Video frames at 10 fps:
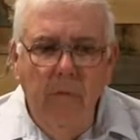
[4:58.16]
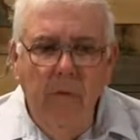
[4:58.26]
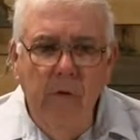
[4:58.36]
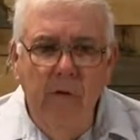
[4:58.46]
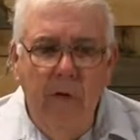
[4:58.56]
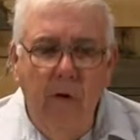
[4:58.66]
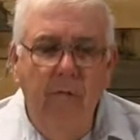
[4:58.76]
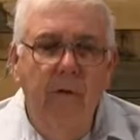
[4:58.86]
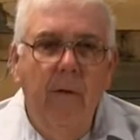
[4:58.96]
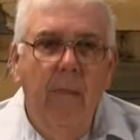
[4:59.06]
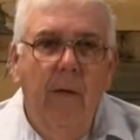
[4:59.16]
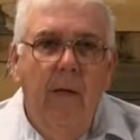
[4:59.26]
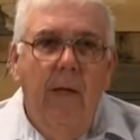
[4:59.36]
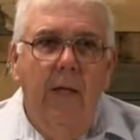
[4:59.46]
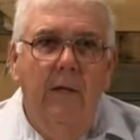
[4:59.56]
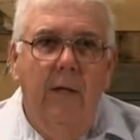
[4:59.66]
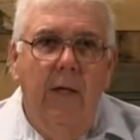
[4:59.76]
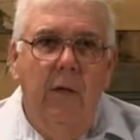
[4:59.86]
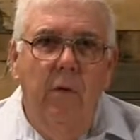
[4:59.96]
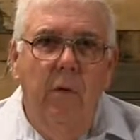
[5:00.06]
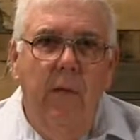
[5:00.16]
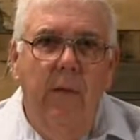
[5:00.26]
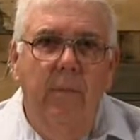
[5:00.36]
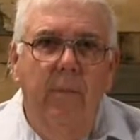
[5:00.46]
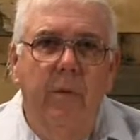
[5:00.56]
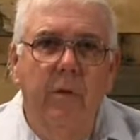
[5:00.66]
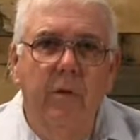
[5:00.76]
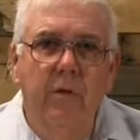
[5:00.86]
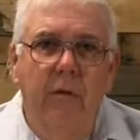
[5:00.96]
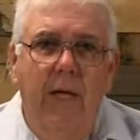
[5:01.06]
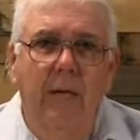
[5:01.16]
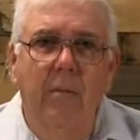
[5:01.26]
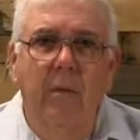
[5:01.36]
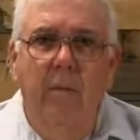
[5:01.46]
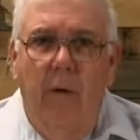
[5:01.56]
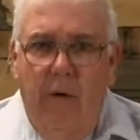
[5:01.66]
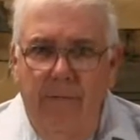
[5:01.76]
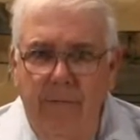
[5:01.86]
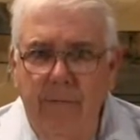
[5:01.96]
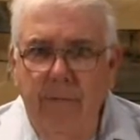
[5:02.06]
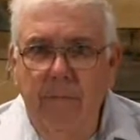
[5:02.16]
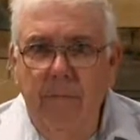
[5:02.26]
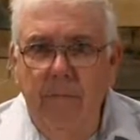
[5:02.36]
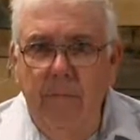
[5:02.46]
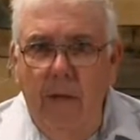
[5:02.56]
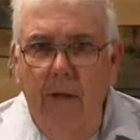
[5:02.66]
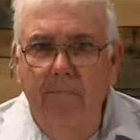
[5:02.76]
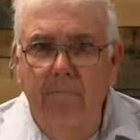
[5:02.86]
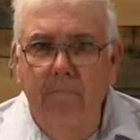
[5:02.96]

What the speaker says: First off is that you keep your statement brief. Right?